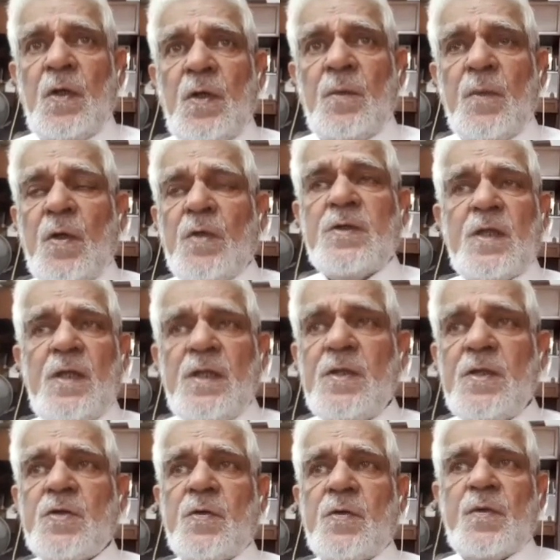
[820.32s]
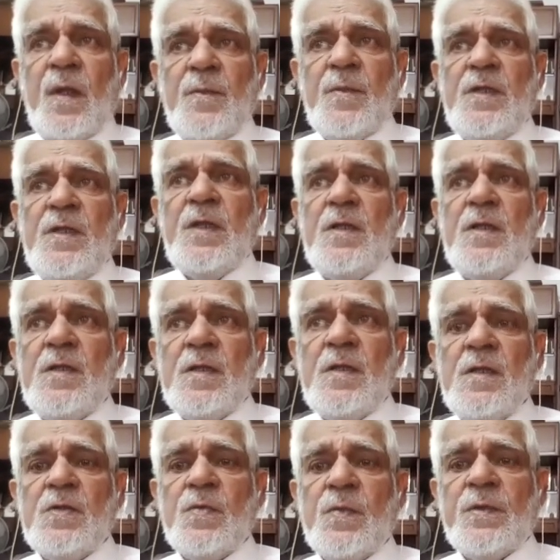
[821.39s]
Because each remedy
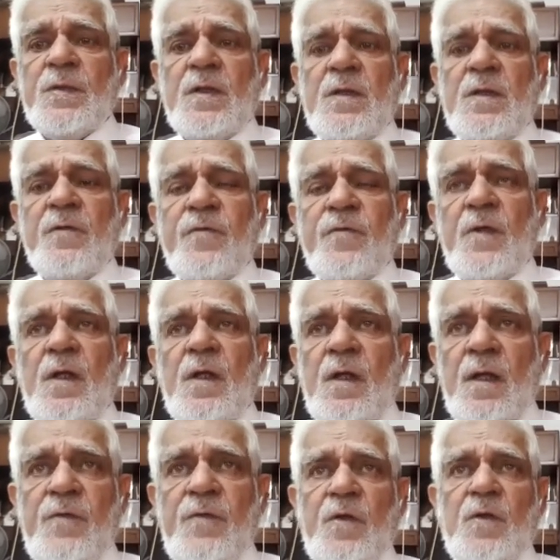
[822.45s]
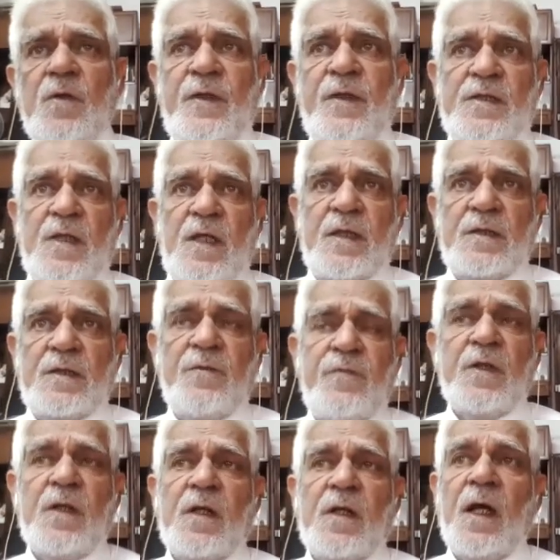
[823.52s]
deals with a different level of anxiety,
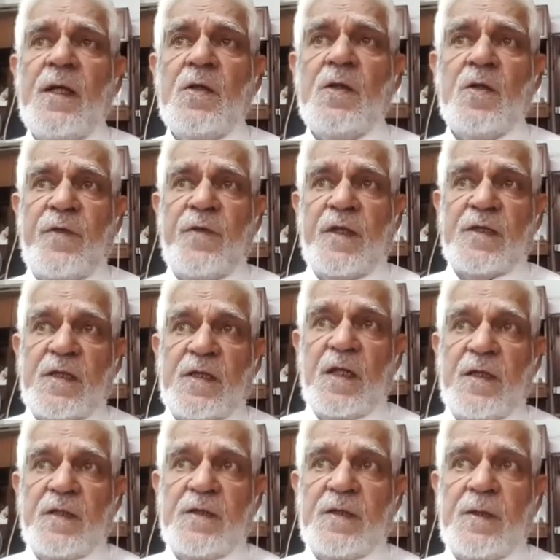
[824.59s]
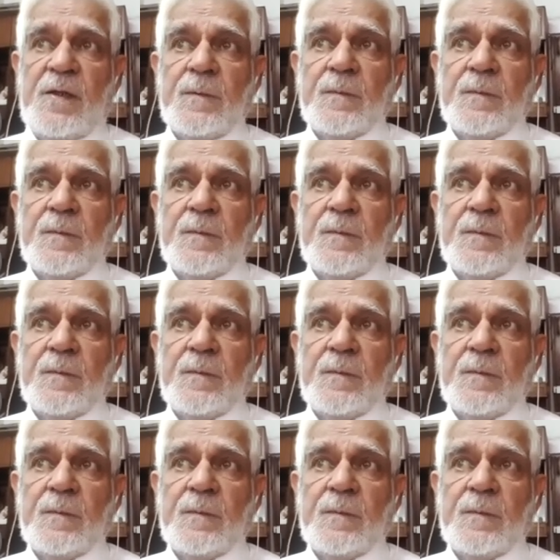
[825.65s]
different kind of anxiety.